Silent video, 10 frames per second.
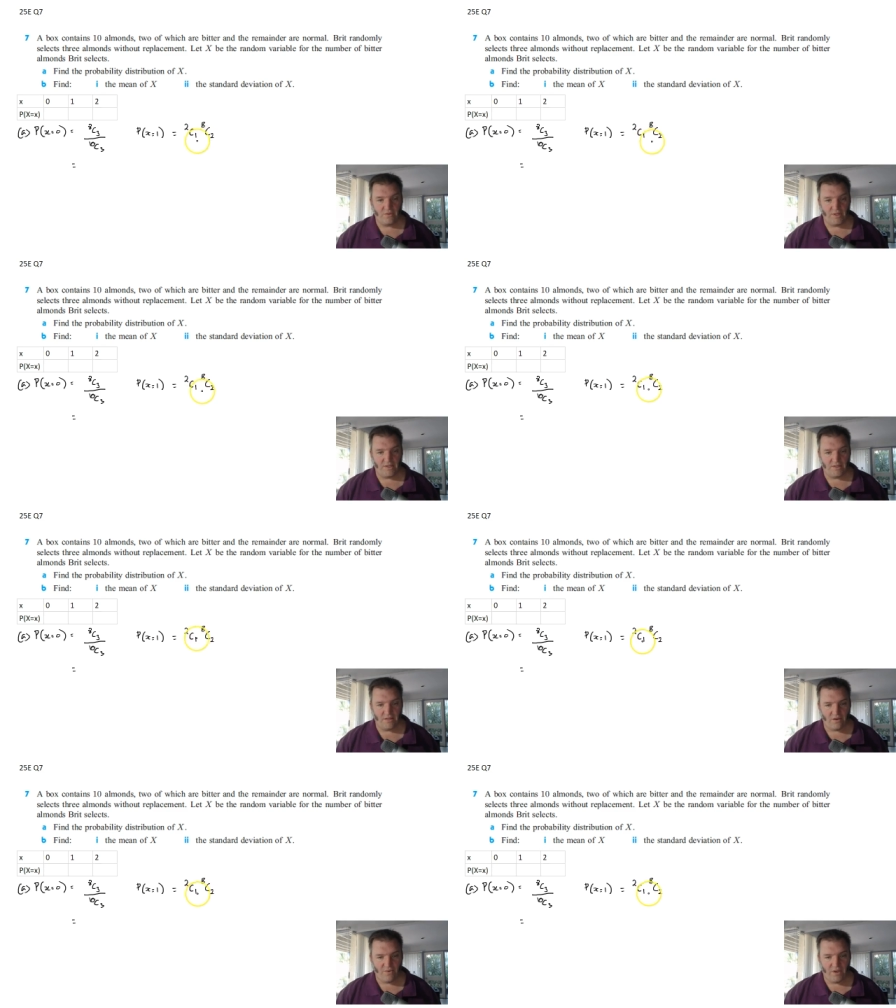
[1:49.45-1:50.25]
That's
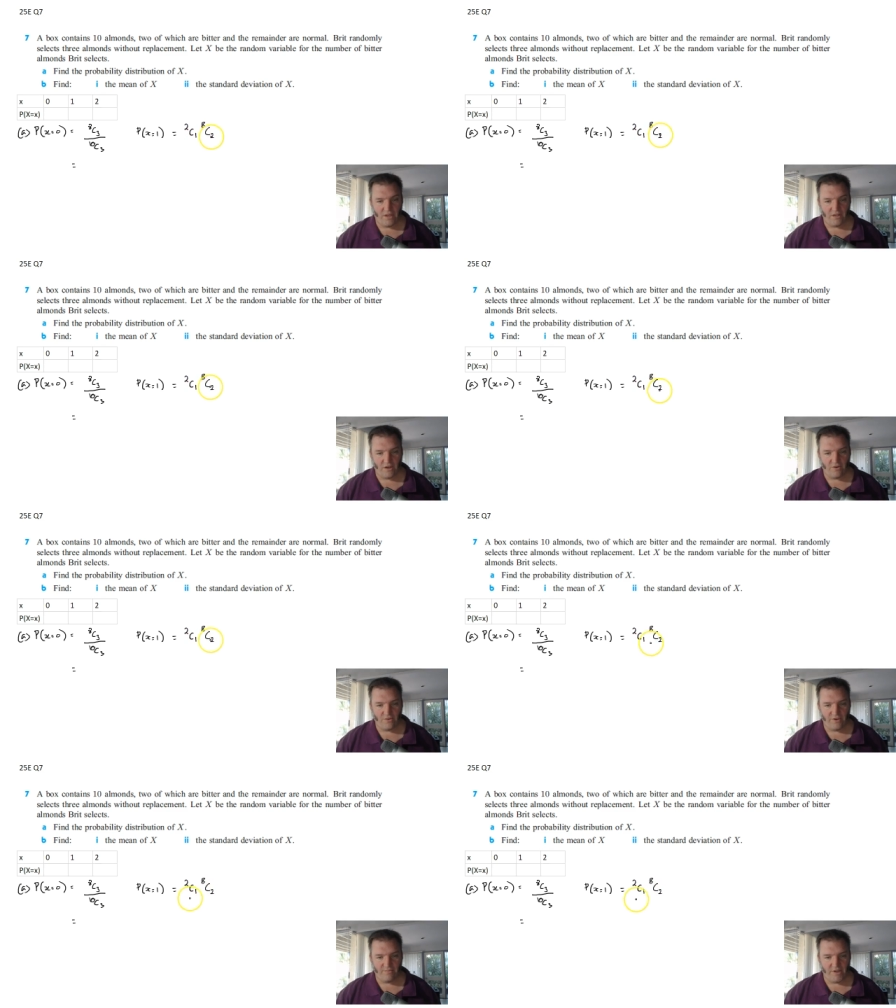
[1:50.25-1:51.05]
the 3 in
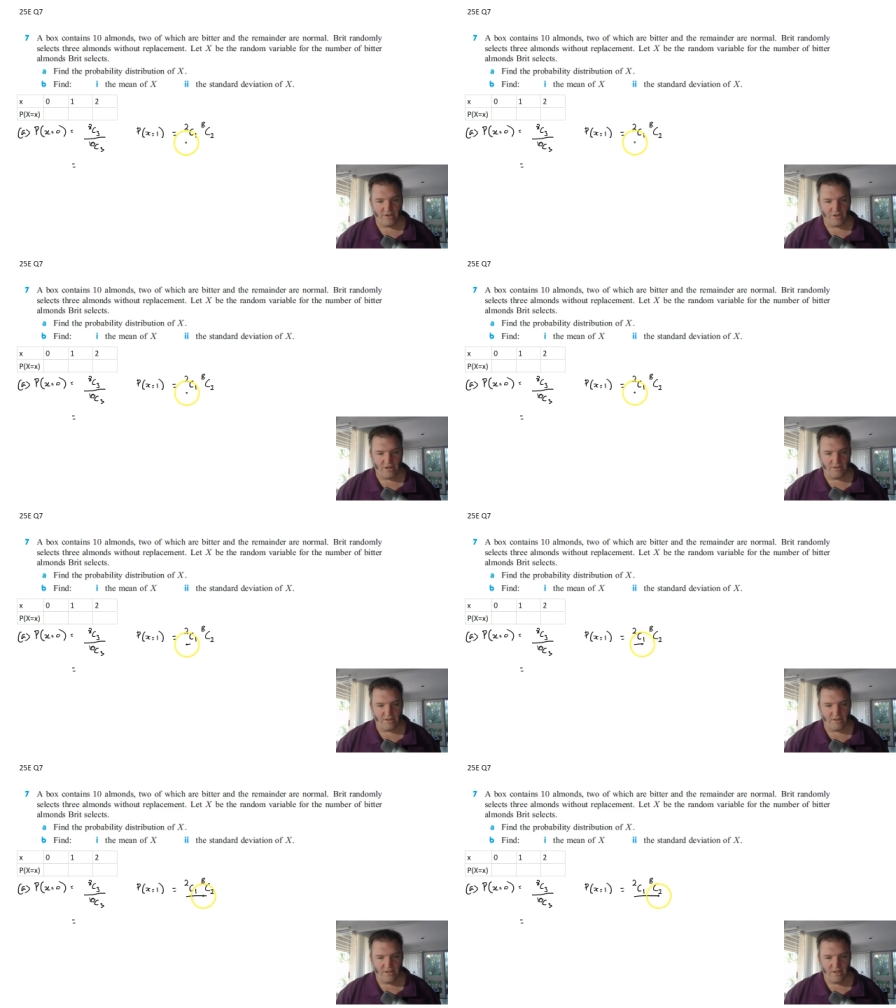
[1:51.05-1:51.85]
total that have been
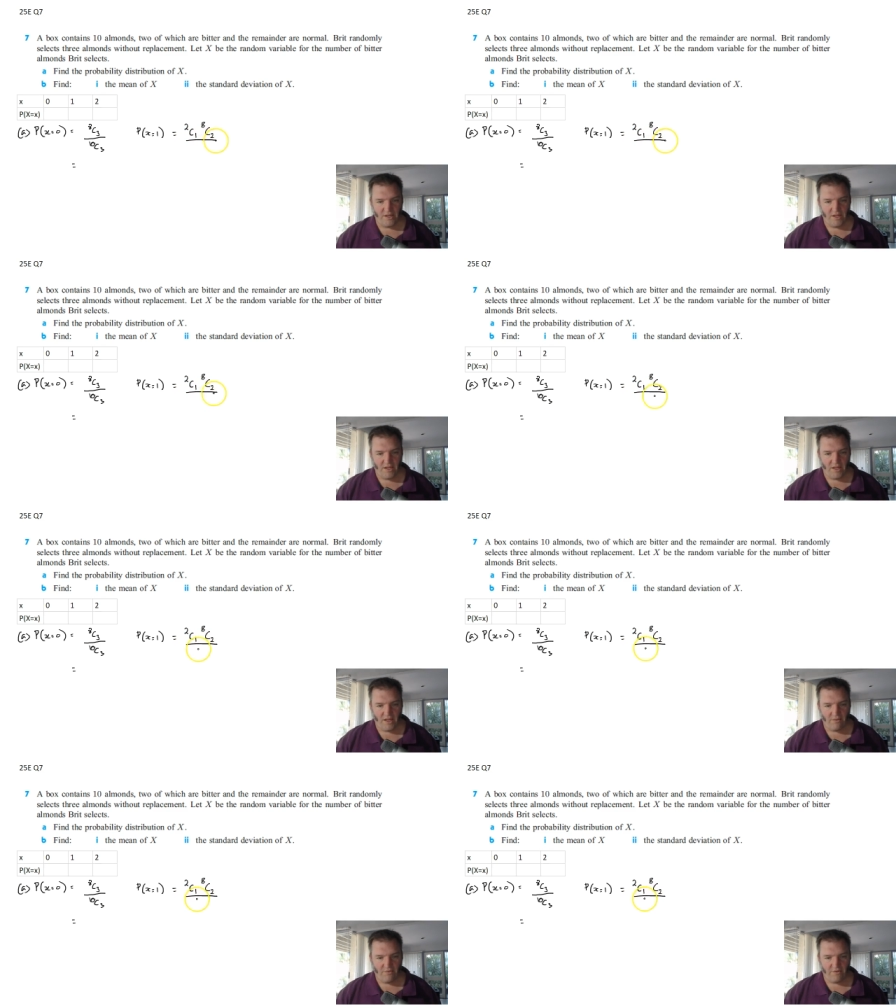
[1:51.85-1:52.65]
chosen,
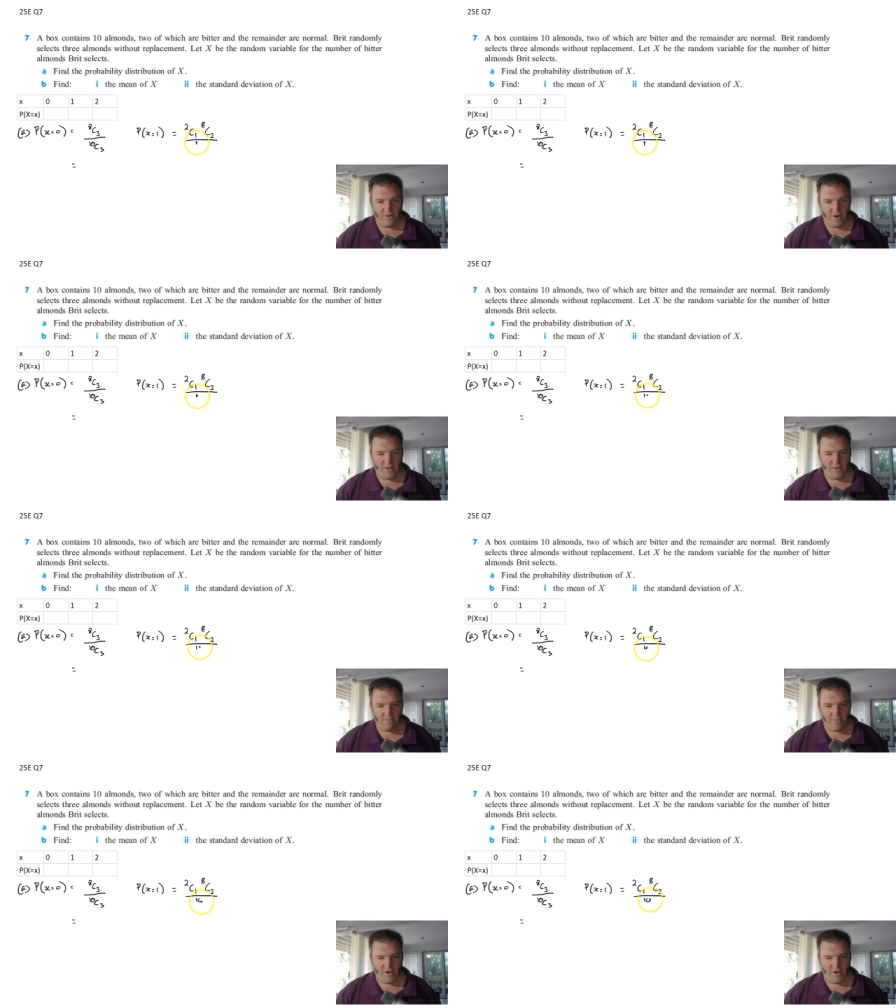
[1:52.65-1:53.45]
and we divide
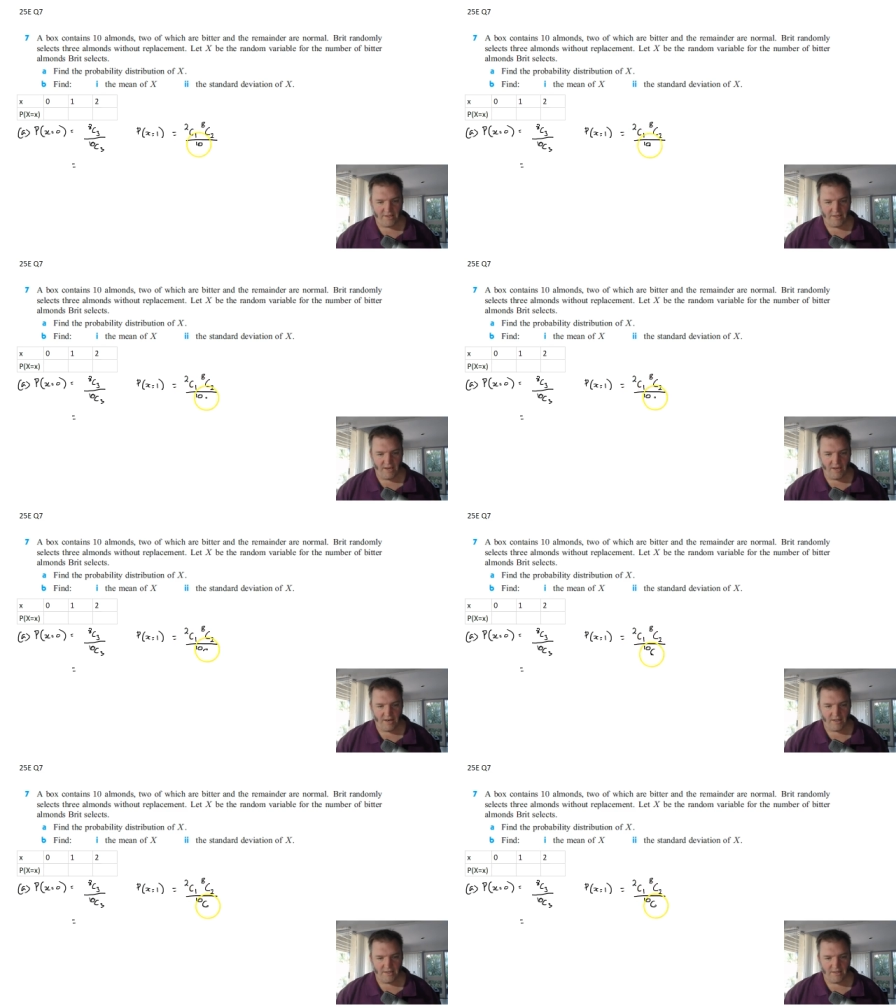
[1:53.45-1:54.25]
that by
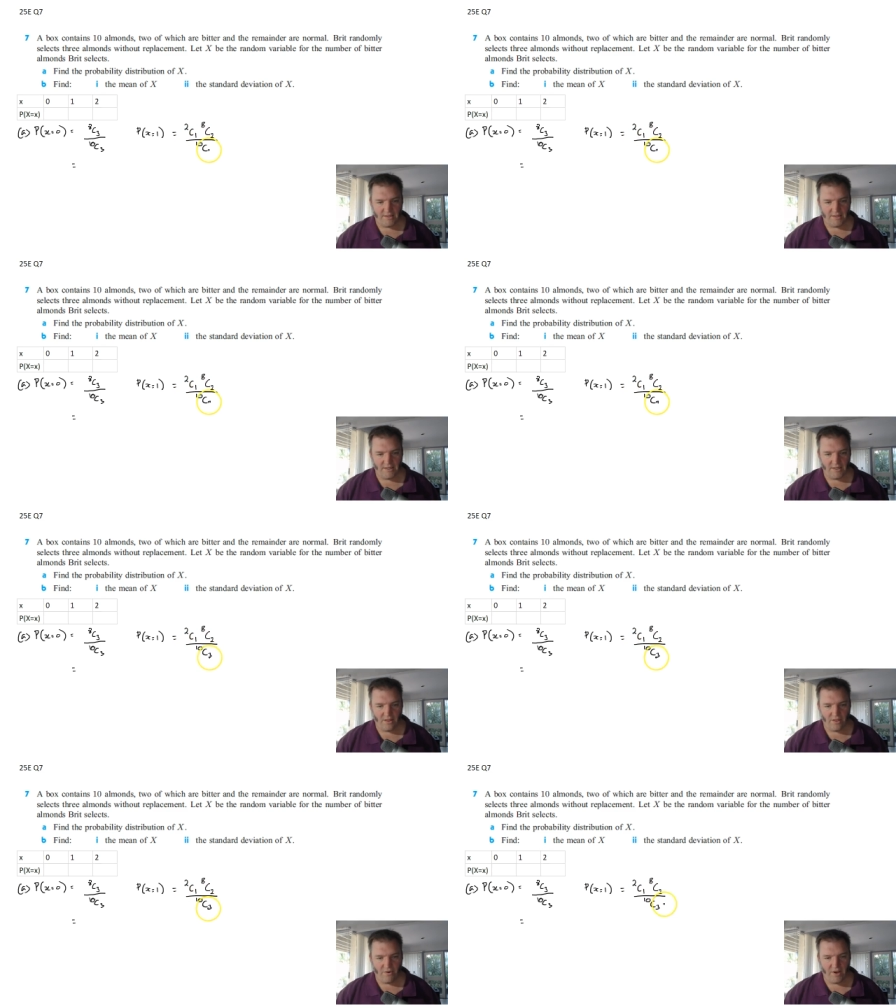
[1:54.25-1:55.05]

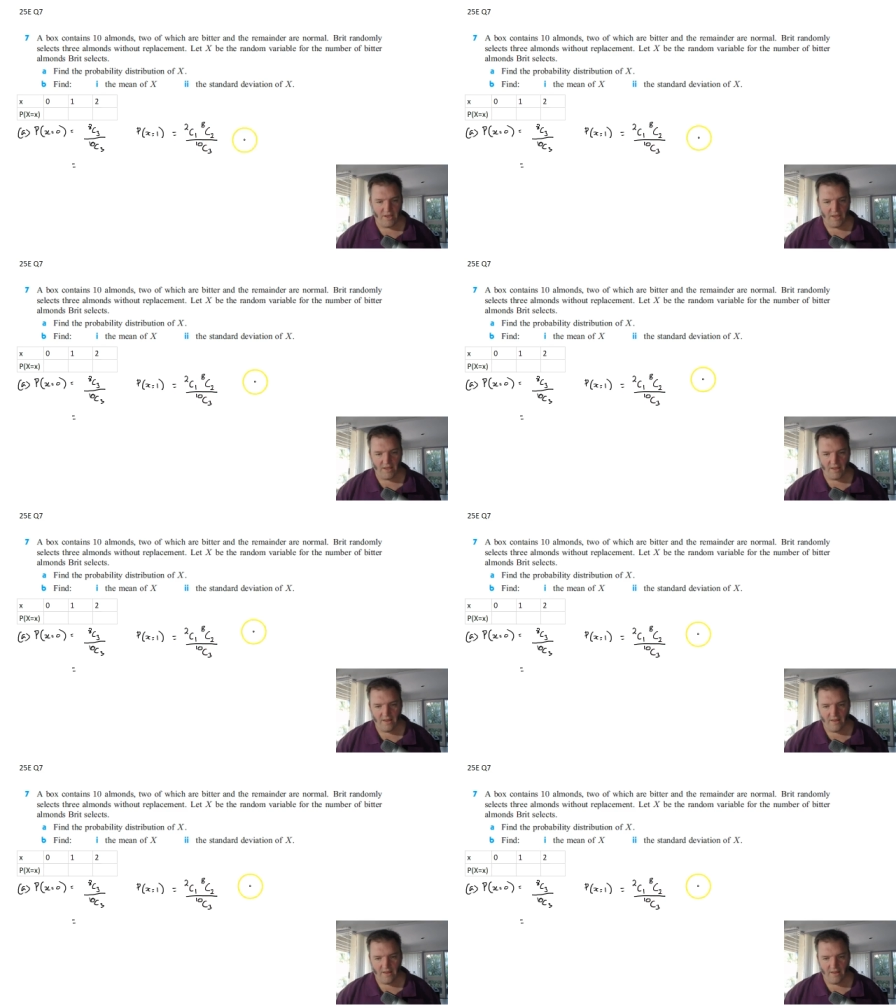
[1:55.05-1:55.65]
10C3.